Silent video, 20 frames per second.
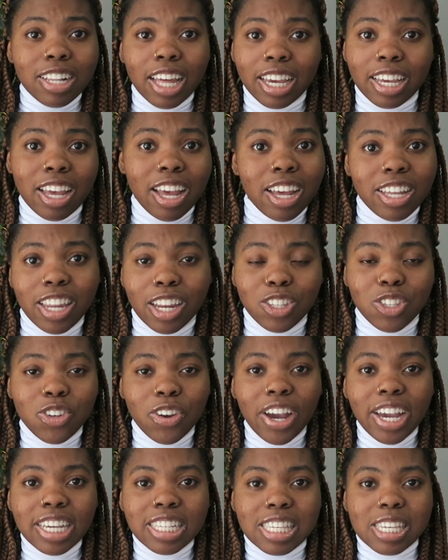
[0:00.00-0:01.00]
Like that's
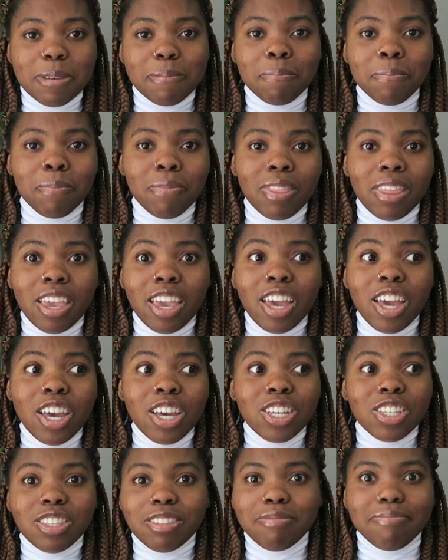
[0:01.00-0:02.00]
crazy.
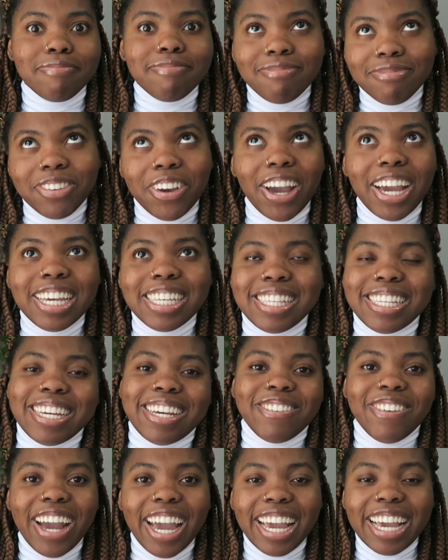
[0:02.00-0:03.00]

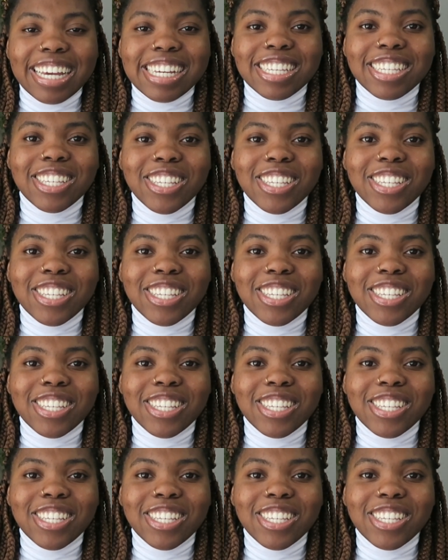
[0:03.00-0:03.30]
Crazy, right?